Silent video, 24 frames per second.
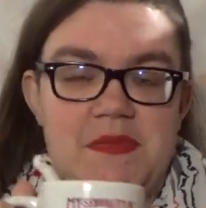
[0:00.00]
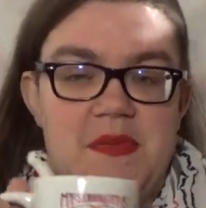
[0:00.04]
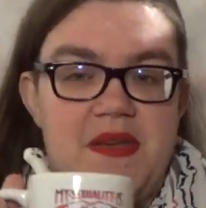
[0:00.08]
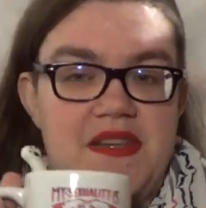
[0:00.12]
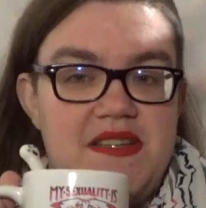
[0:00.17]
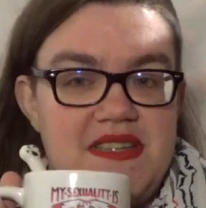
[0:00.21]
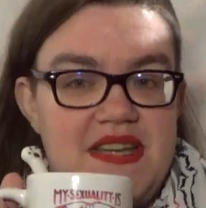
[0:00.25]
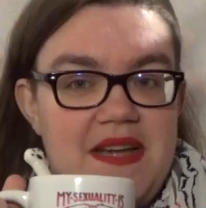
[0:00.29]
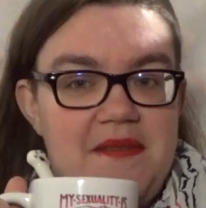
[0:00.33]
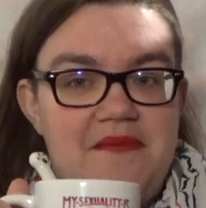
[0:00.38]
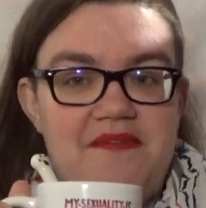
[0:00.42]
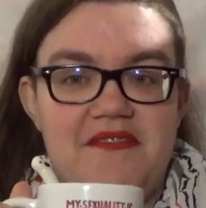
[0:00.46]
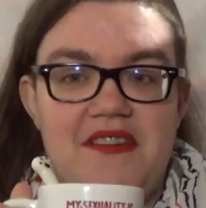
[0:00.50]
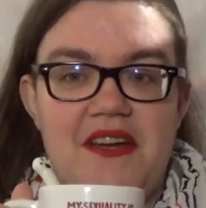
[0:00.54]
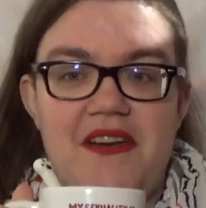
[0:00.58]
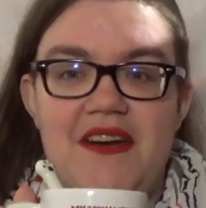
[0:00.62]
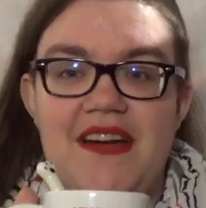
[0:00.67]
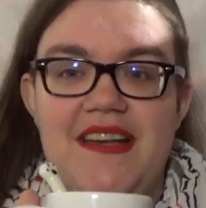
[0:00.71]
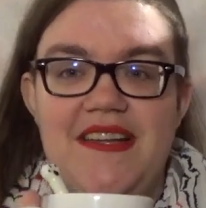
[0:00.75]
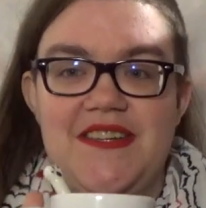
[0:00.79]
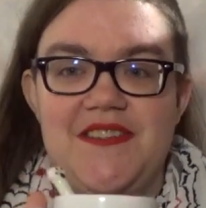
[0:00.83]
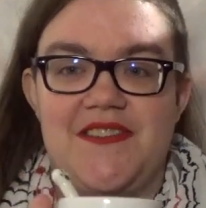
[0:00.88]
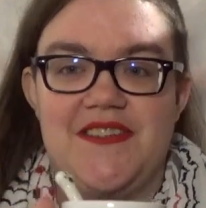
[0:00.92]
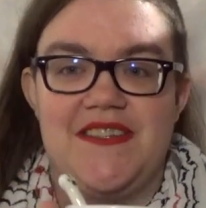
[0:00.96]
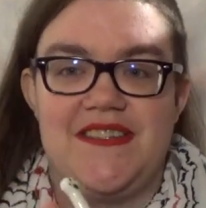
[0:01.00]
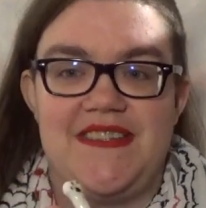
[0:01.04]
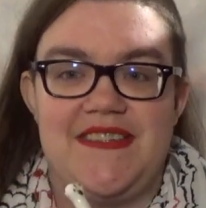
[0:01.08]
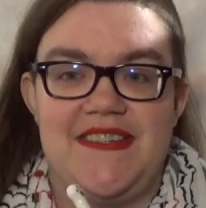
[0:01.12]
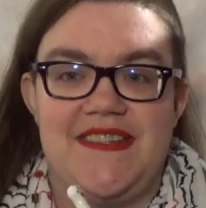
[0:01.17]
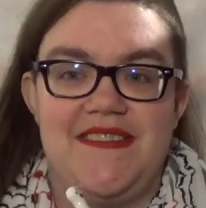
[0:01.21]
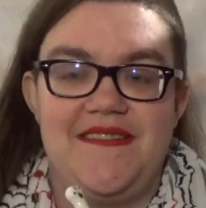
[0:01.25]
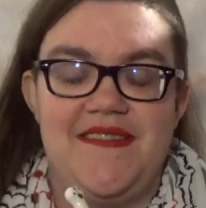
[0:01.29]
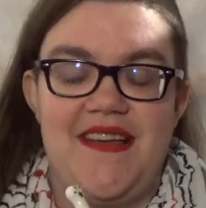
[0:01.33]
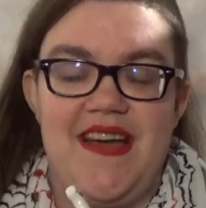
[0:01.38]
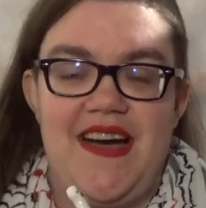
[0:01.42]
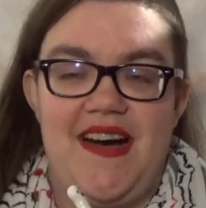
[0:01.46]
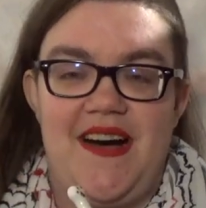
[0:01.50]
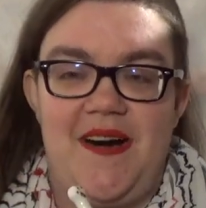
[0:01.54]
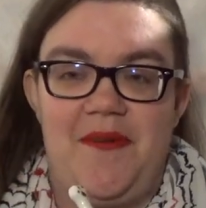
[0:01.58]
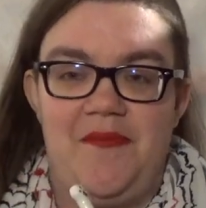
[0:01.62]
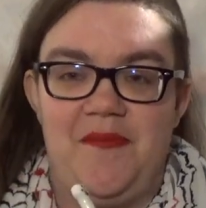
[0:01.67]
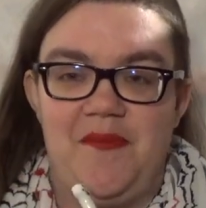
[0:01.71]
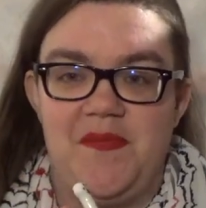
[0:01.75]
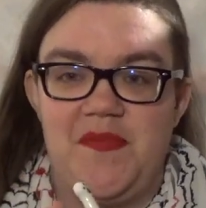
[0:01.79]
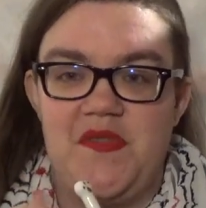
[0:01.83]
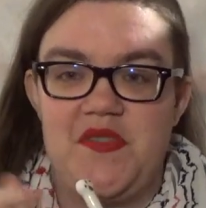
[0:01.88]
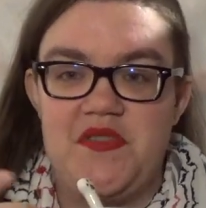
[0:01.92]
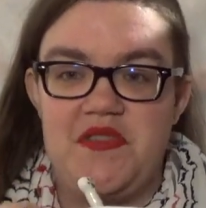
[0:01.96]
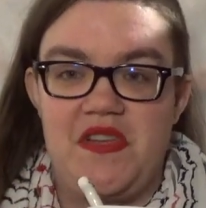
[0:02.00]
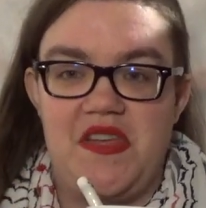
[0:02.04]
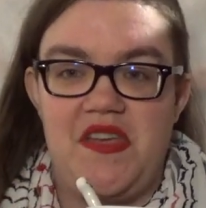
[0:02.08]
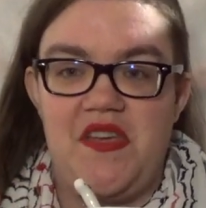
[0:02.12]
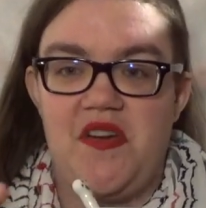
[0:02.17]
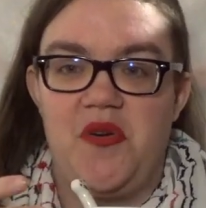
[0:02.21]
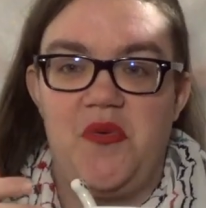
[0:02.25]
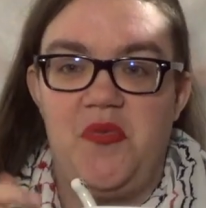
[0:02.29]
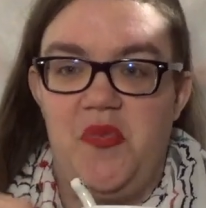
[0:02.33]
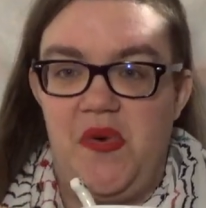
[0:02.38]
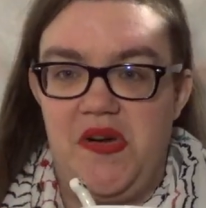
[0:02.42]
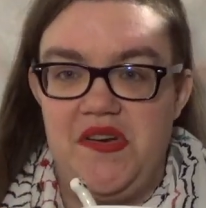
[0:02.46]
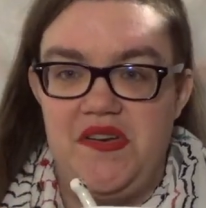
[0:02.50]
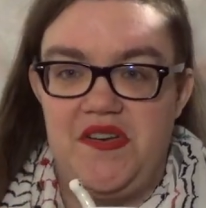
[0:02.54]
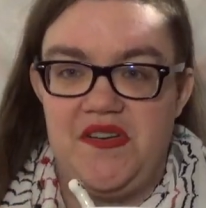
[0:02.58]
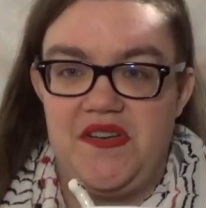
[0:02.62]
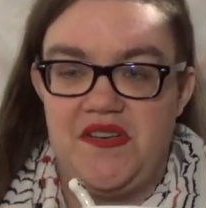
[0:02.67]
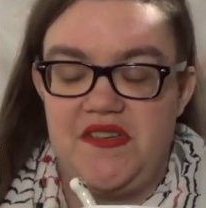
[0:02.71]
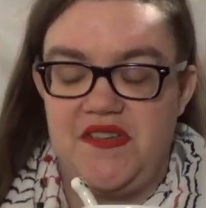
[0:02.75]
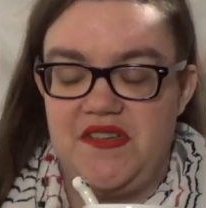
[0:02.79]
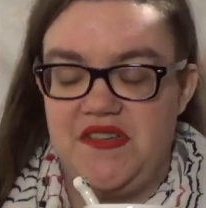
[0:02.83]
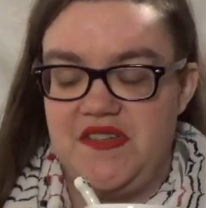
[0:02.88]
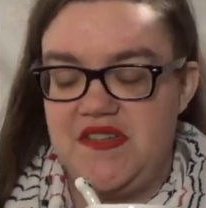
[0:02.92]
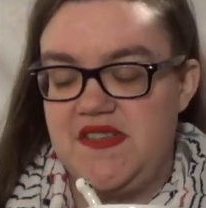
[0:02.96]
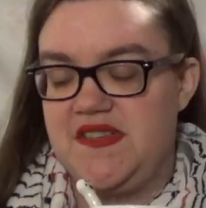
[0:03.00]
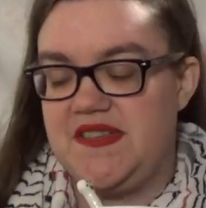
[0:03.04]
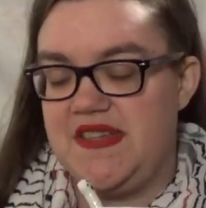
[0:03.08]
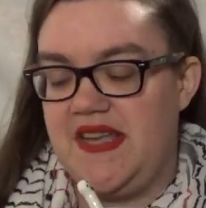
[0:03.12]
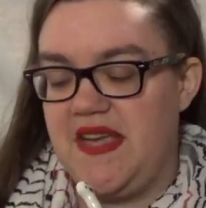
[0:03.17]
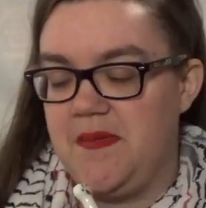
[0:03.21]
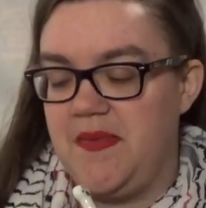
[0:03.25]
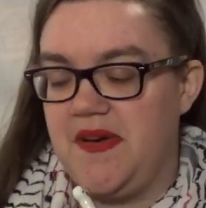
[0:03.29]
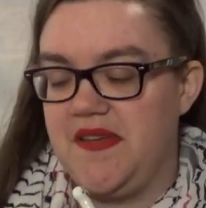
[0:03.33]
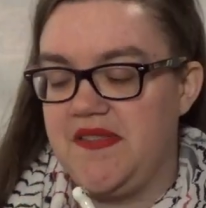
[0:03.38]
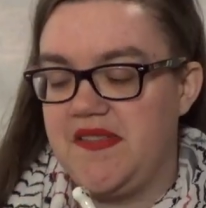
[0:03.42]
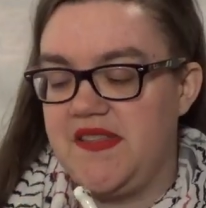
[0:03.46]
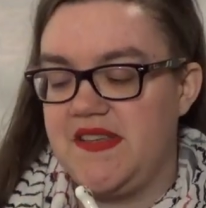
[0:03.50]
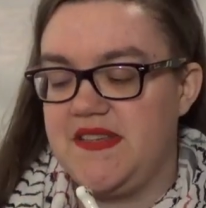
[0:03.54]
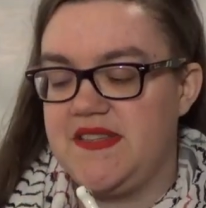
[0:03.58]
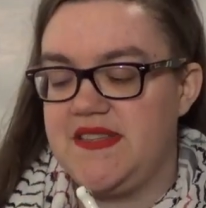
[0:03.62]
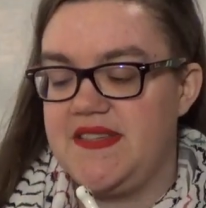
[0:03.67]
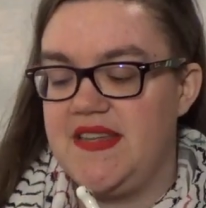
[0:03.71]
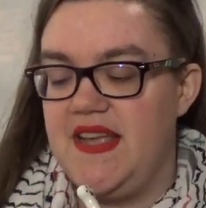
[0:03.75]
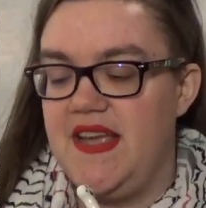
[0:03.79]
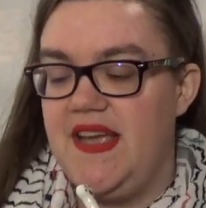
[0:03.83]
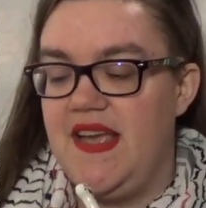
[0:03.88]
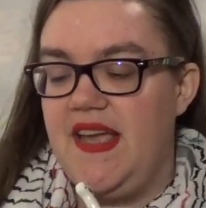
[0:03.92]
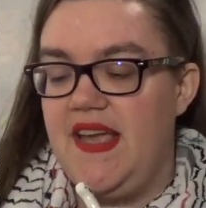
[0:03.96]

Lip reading: Because I'm very interested to hear what you're going to say about this,